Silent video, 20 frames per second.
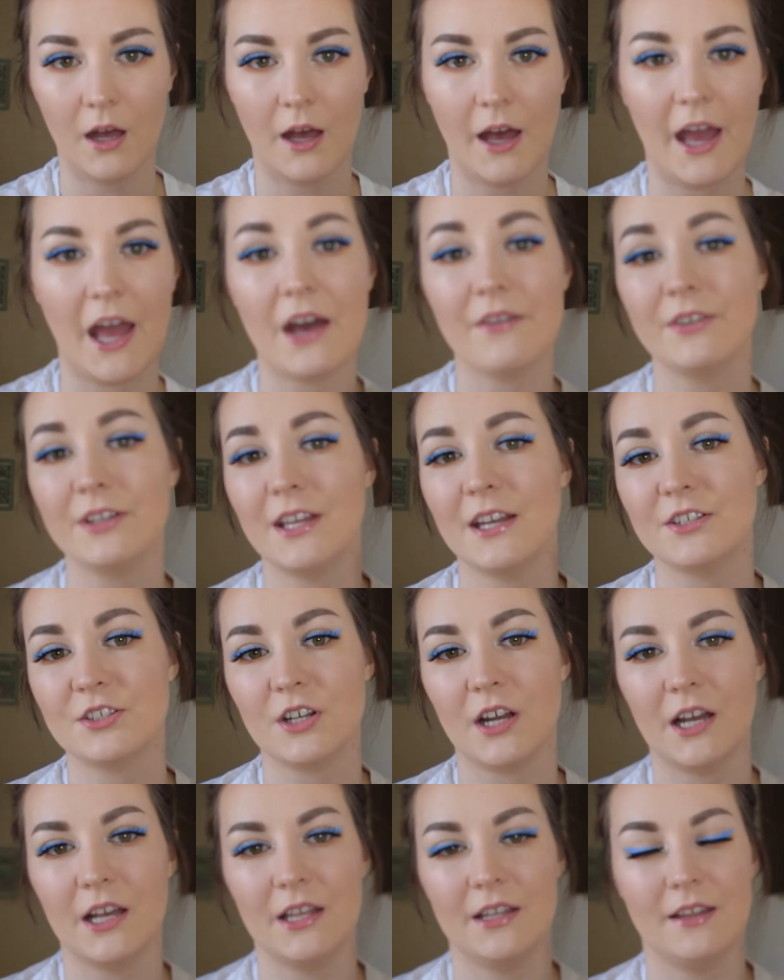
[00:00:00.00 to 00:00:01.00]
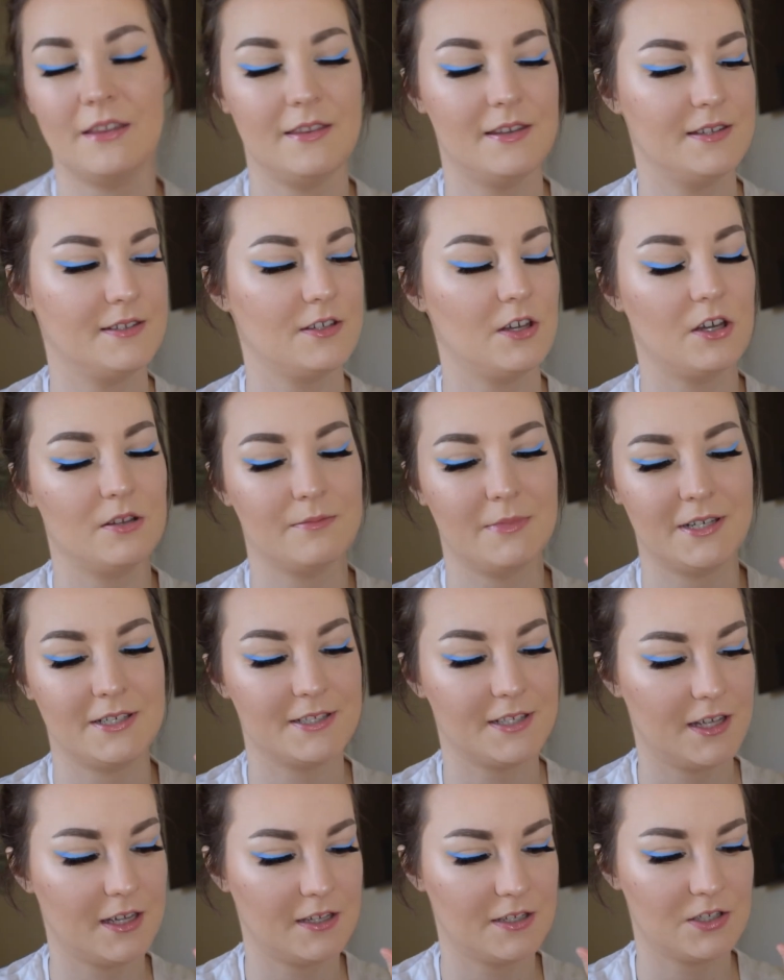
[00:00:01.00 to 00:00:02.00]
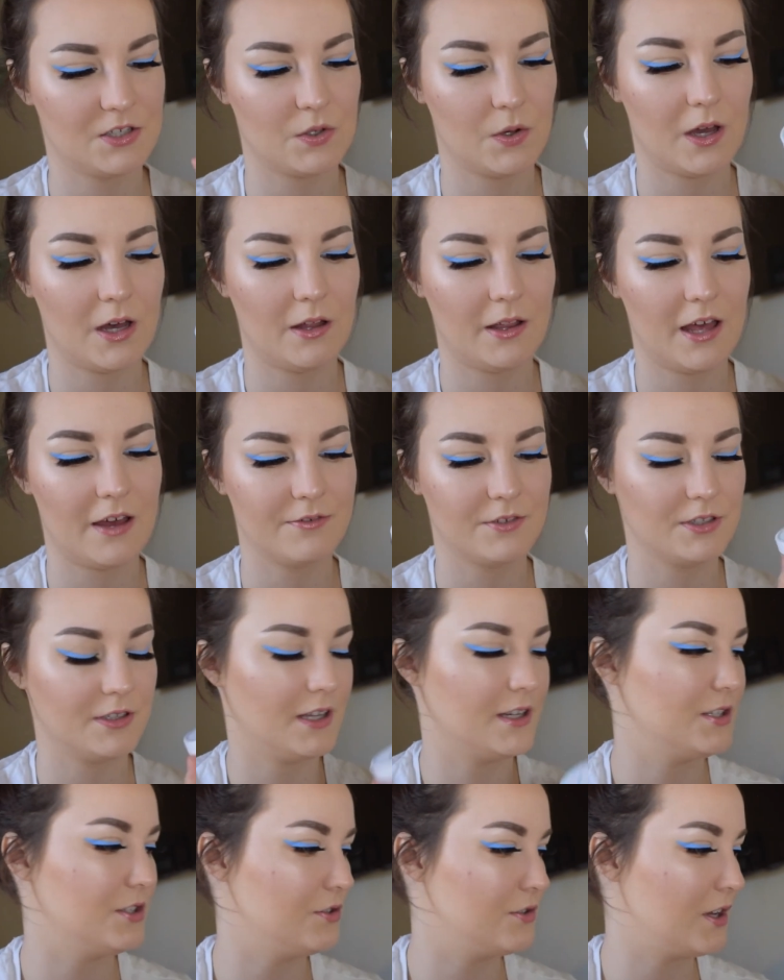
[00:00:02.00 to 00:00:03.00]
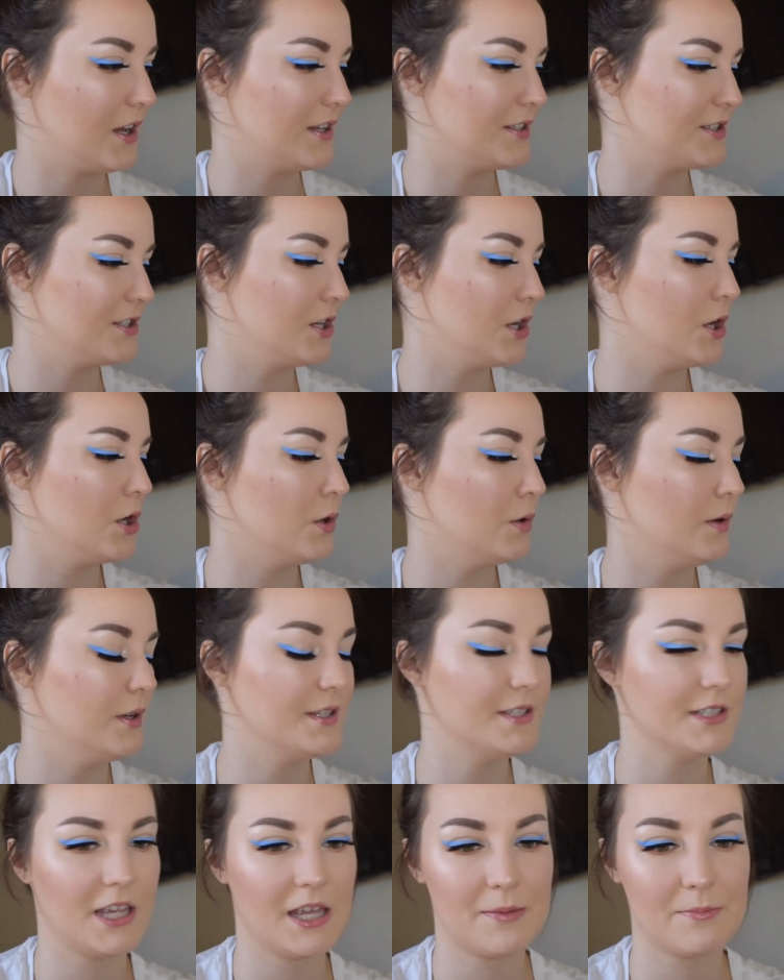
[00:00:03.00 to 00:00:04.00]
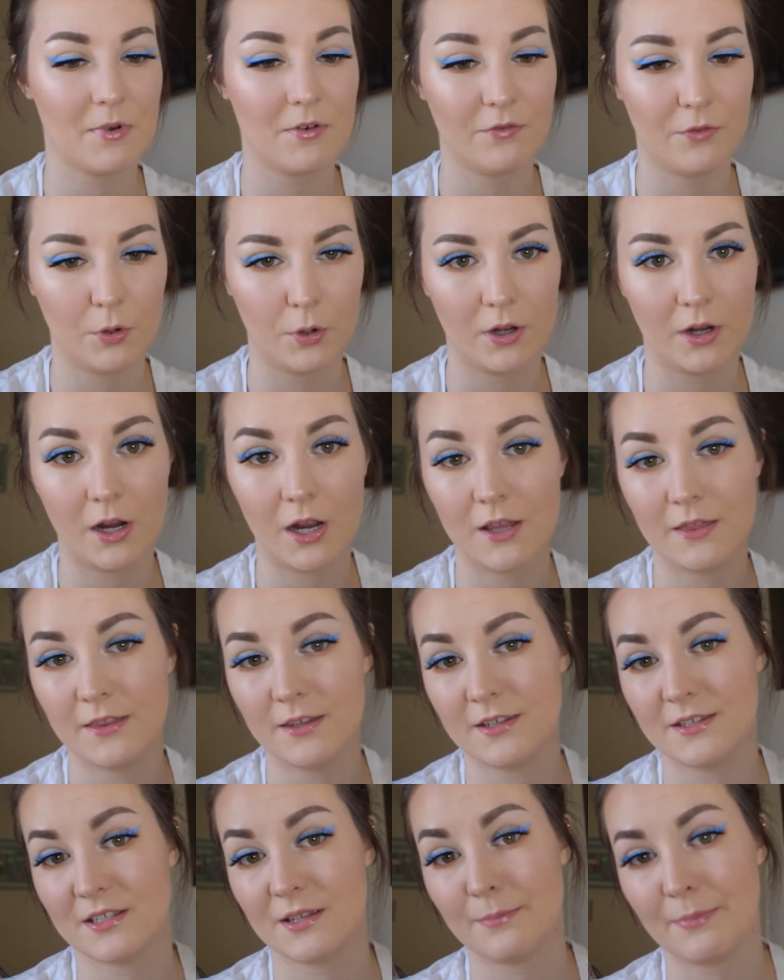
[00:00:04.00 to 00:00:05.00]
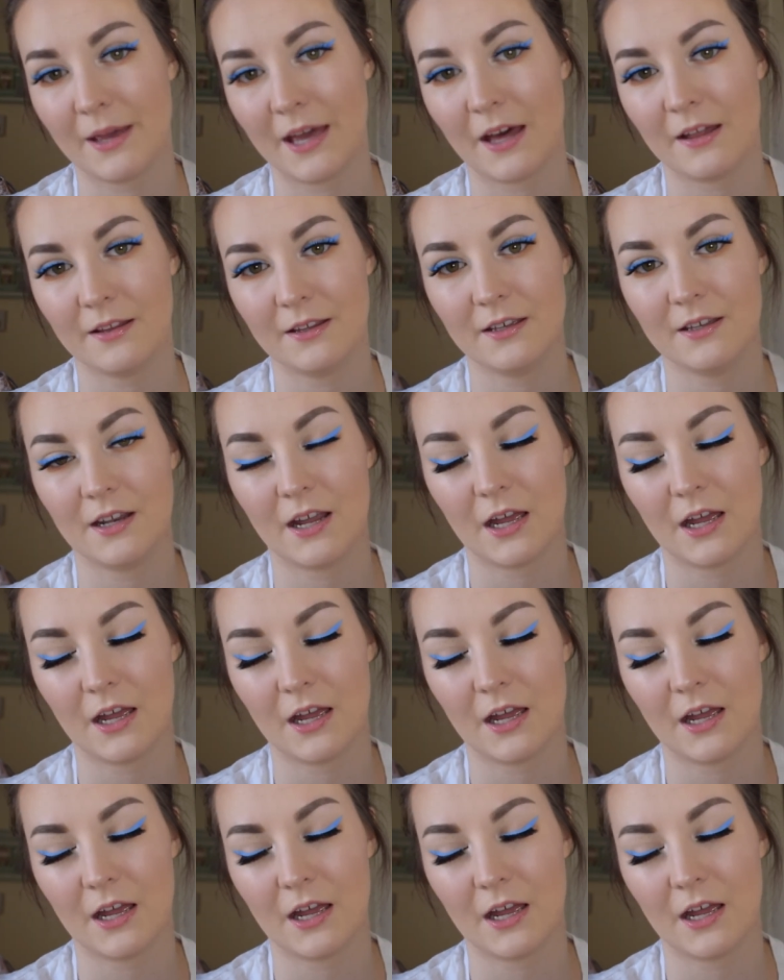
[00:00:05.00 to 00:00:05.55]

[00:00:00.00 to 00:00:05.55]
I haven't yet tried this on my skin, so I'll have to let you guys know. Same for this palette.